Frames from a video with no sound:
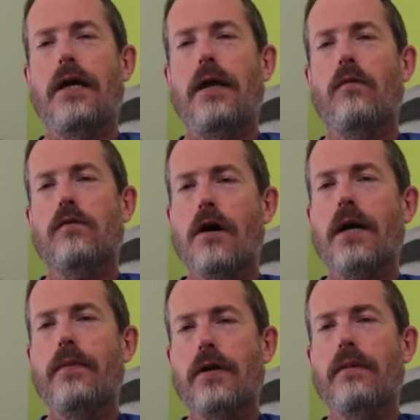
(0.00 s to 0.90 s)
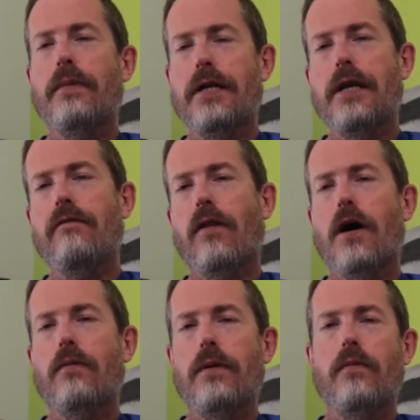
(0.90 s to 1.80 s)
And we'll talk about that on my Monday
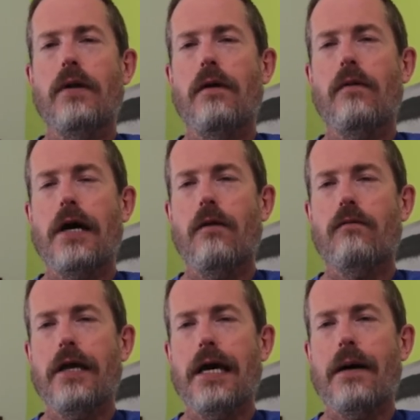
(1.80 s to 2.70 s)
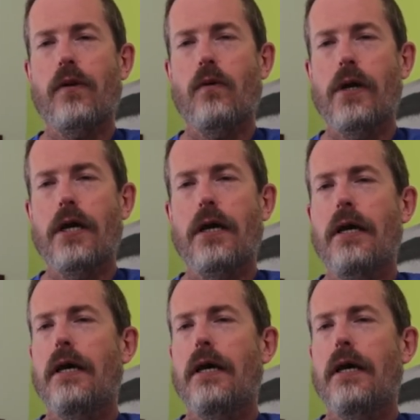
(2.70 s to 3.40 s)
vlog when I kind of recap the week.